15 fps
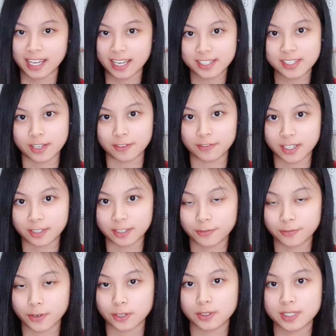tons of
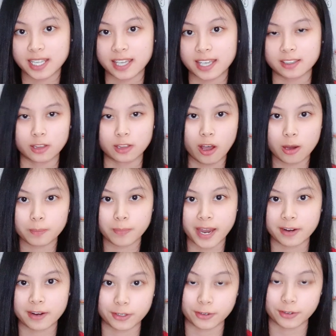infos and long
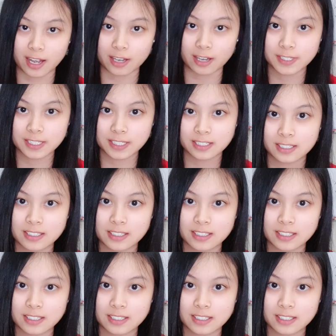paragraphs.